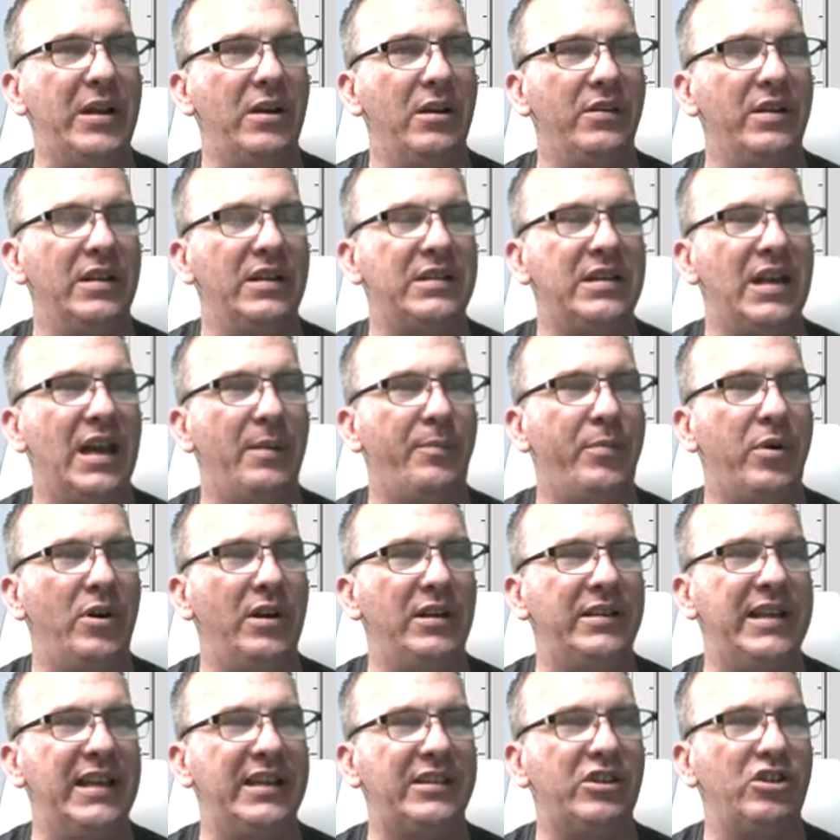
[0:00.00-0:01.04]
at the top part of
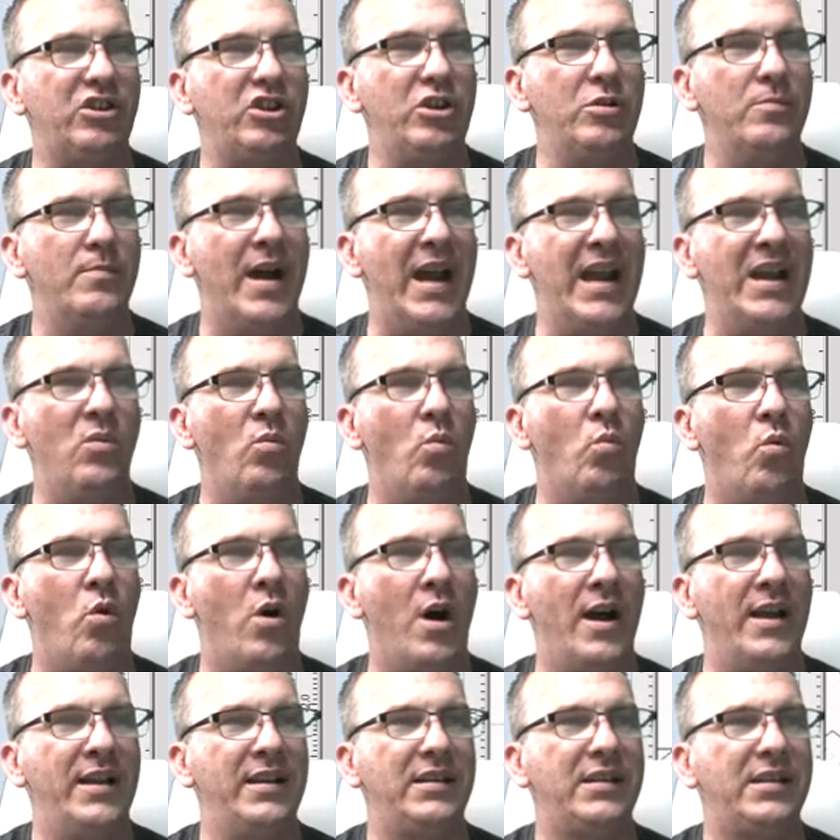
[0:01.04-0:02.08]
Texas, you might
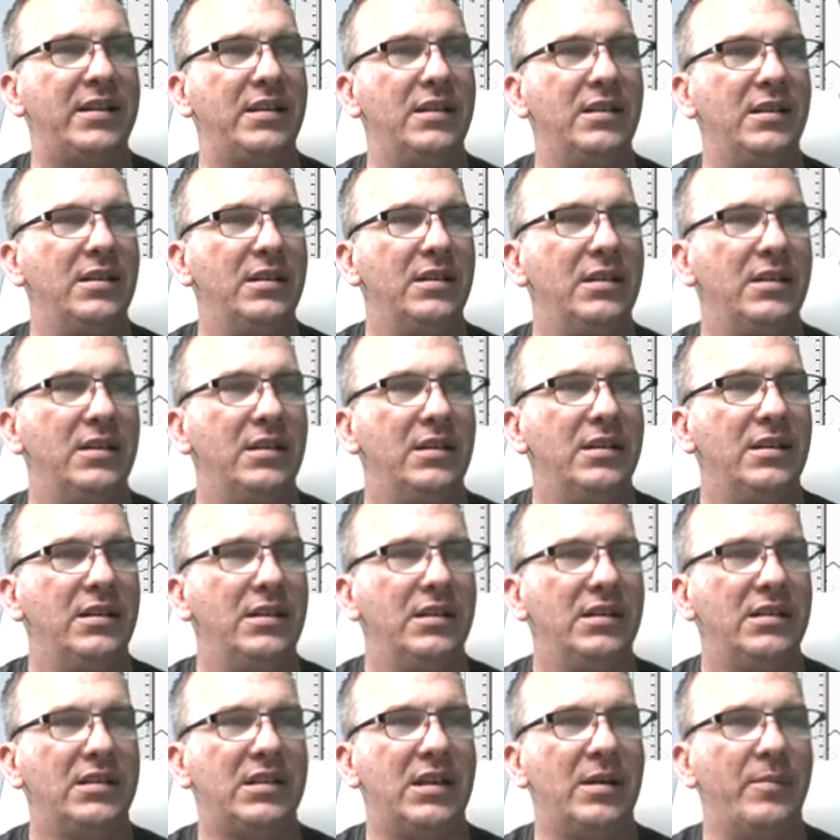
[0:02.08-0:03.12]
want
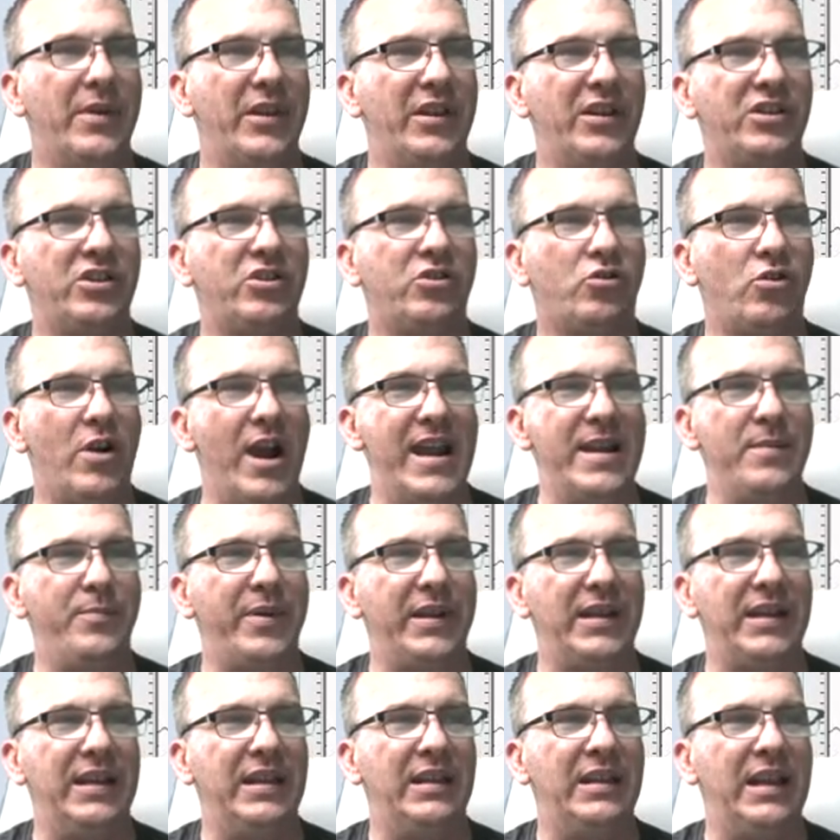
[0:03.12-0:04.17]
some of the stripe
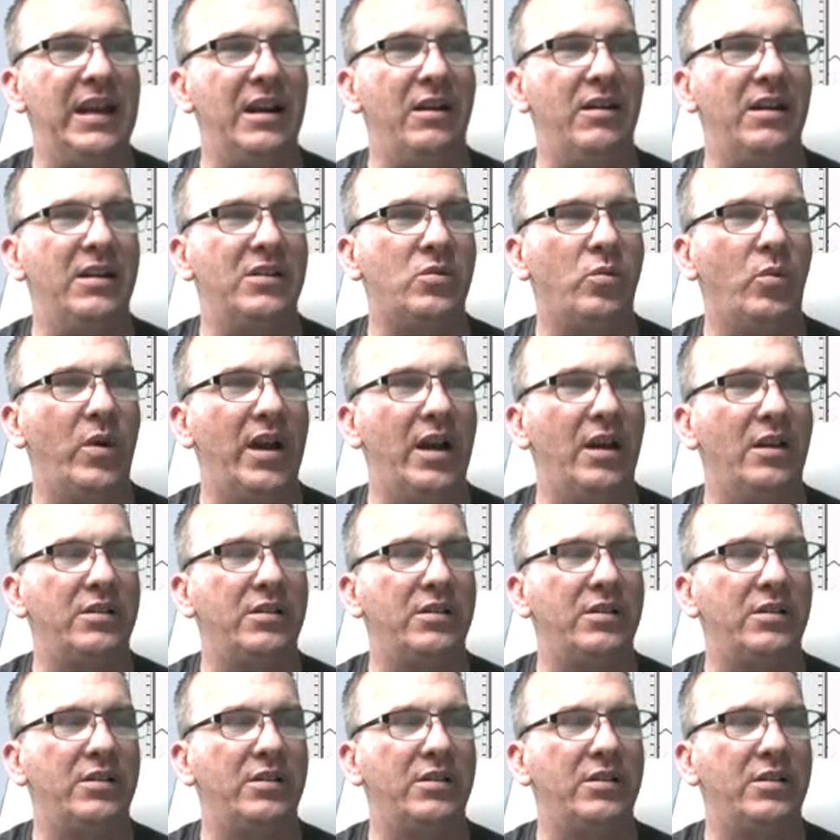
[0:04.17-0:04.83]
in there as well